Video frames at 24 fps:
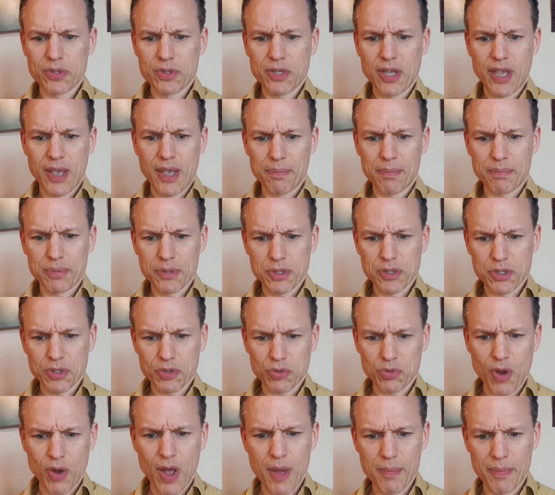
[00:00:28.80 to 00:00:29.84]
hip,
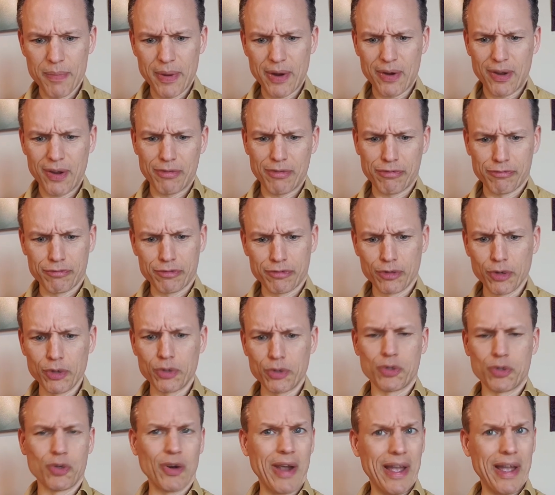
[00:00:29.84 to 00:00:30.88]
strawberry fruit
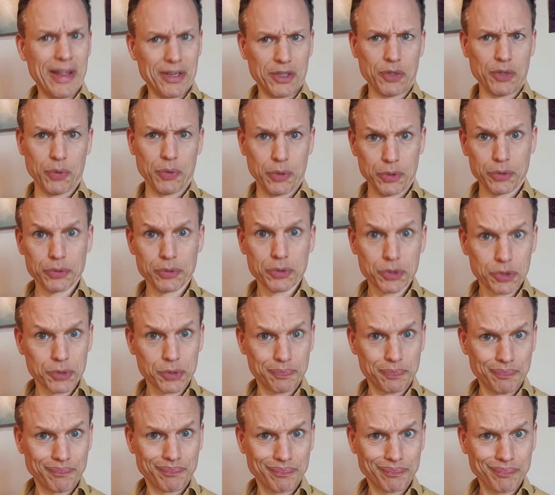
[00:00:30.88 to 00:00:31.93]
granules,
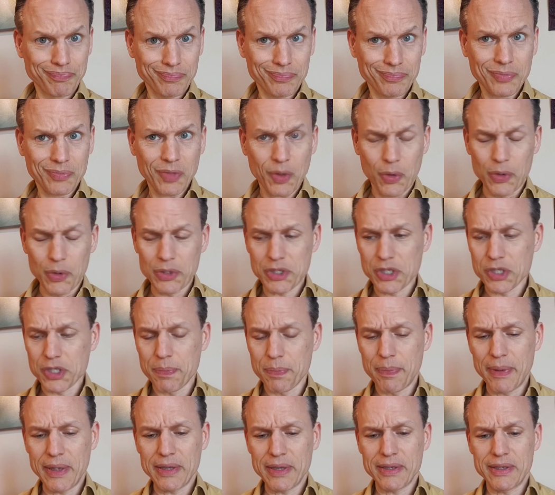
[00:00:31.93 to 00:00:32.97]
which is a
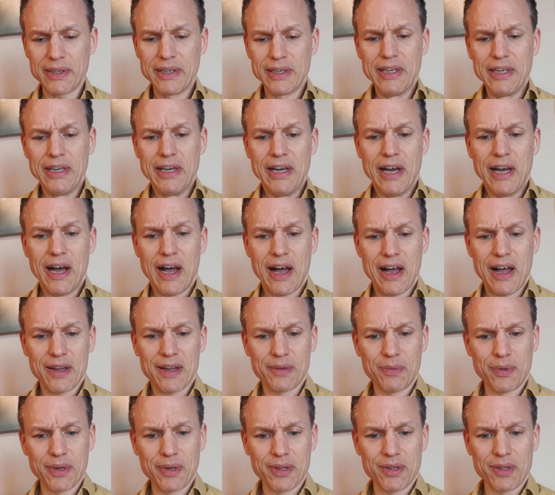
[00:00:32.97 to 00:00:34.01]
bit
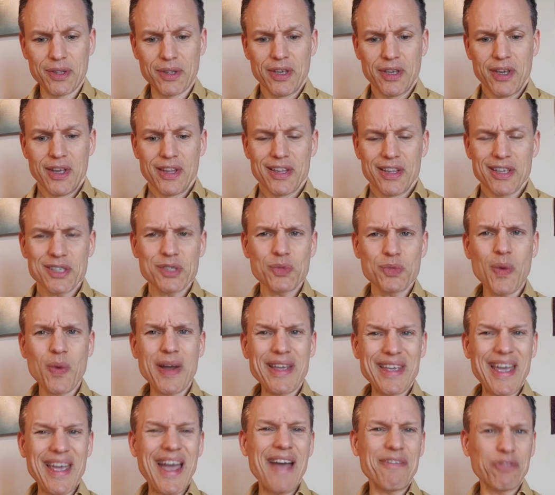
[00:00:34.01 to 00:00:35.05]
odd, but it, this is why
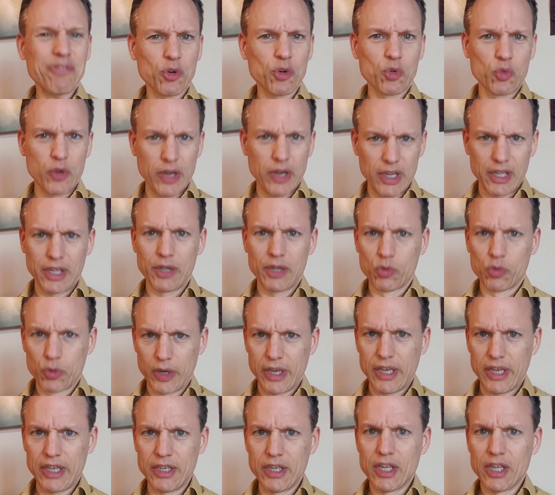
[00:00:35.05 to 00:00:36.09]
you have to really
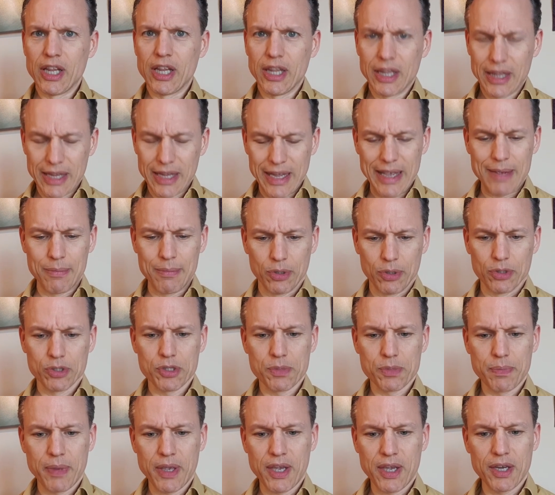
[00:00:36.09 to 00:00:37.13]
read labels,
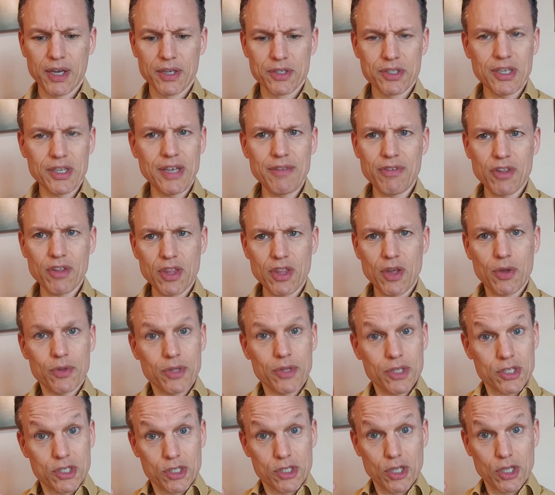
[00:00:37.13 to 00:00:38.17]
because even though
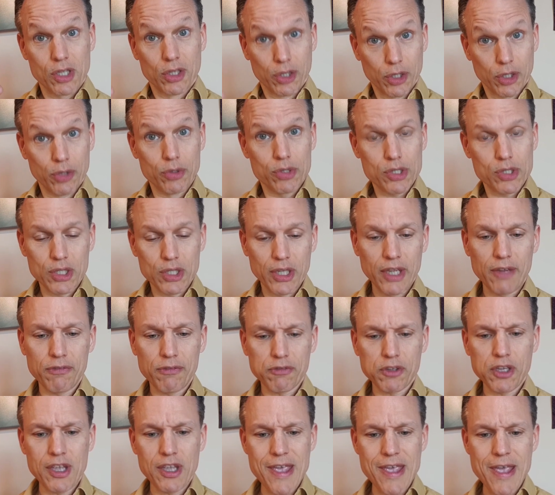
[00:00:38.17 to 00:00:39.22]
this is a loose leaf
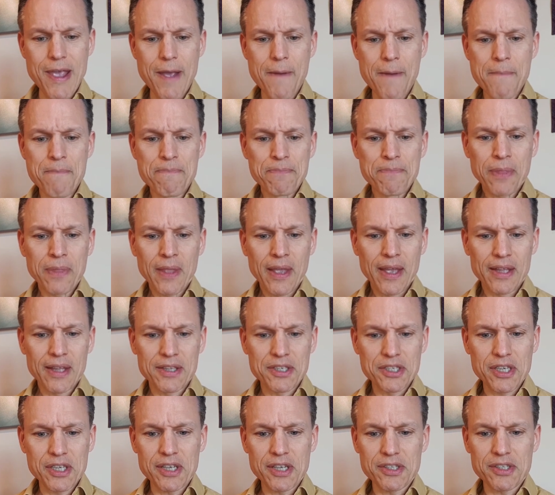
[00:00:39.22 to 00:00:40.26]
tea, it
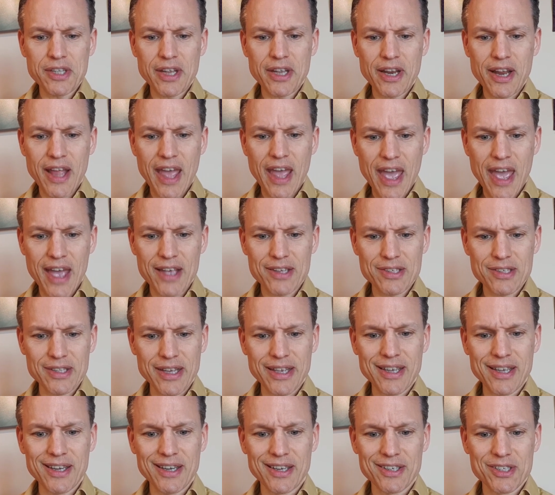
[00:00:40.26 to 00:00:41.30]
says that it has
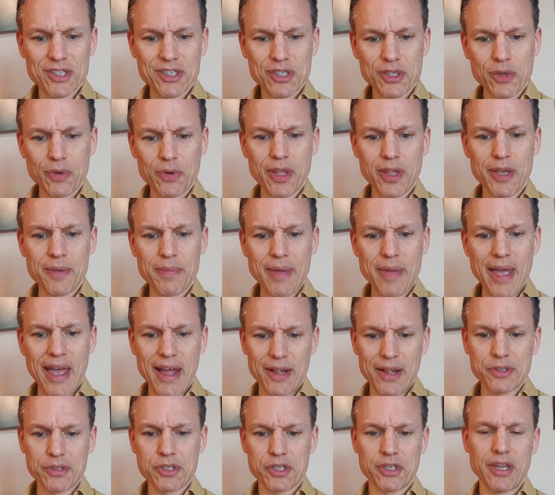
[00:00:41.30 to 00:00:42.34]
like a sodium
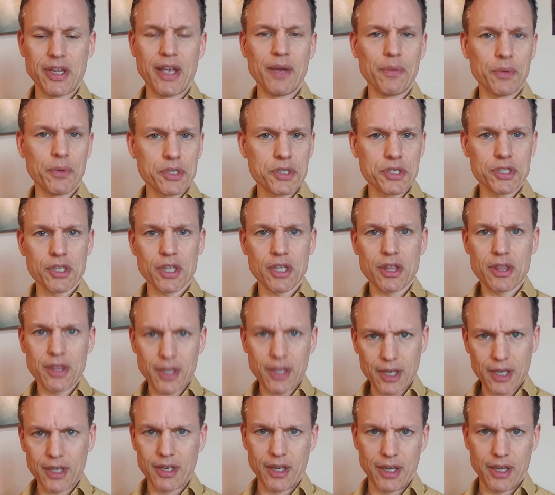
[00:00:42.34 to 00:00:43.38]
alginate, which is a
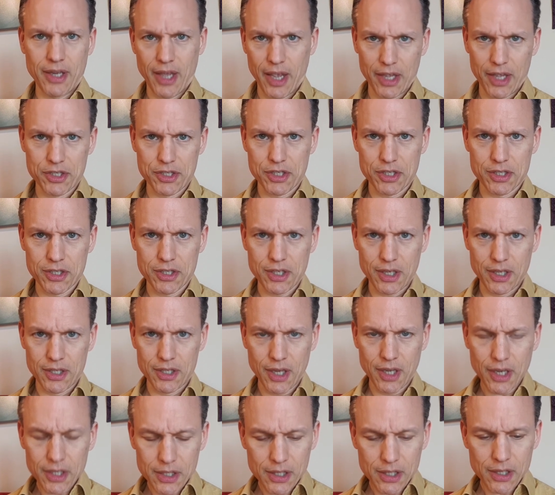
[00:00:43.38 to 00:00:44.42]
thickening agent in
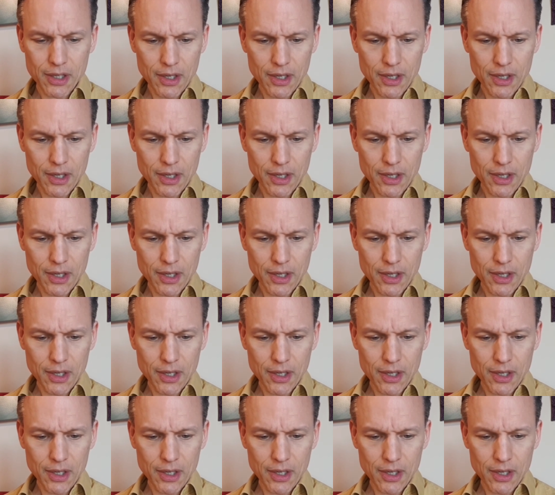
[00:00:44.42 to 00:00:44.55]
it,